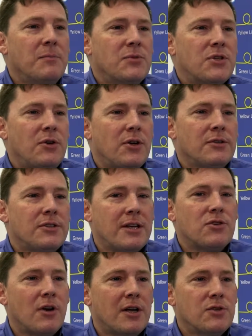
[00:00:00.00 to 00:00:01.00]
So you can
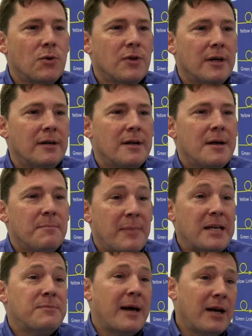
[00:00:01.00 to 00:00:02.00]
centralise all the
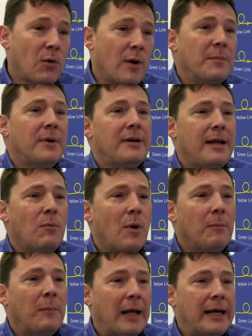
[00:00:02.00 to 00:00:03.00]
baseband equipment in
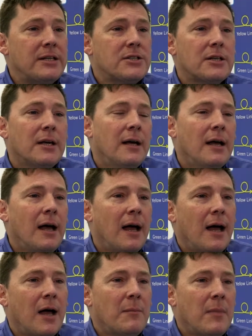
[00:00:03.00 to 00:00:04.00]
one place.
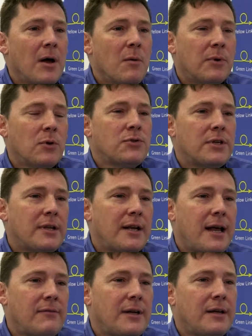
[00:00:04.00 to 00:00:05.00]
But also
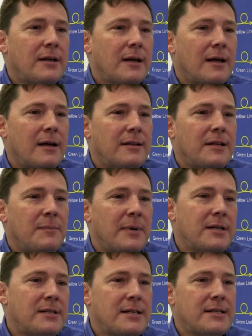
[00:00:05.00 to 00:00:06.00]
then having the
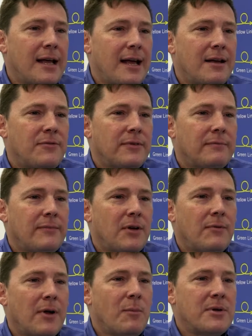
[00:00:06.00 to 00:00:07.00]
ability to have
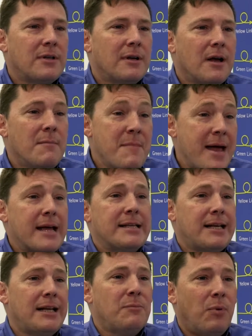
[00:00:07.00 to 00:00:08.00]
almost like a mega
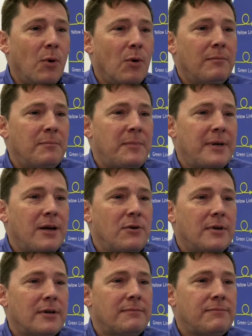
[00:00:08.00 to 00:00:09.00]
teleport, but
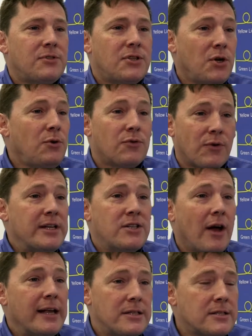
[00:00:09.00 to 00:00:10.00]
over 2-3
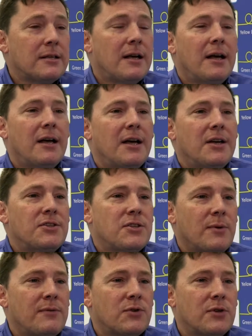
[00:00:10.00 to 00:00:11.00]
sites.
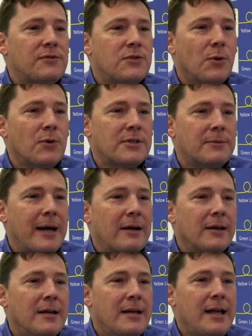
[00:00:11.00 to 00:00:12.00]
So we've sort of talked
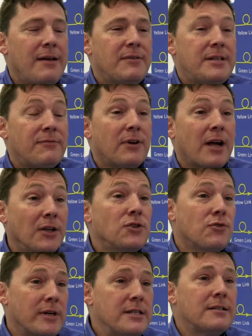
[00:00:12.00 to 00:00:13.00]
about even different
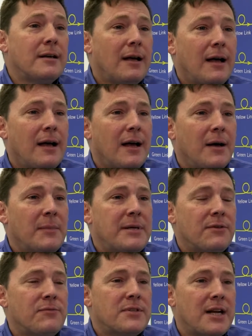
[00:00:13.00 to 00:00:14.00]
countries
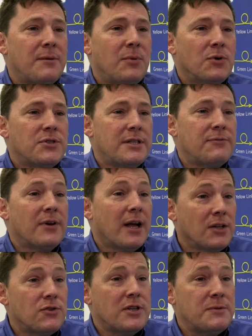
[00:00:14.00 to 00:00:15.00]
and different teleports in different
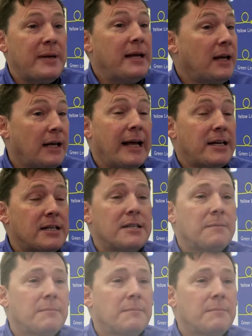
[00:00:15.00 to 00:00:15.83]
countries being connected.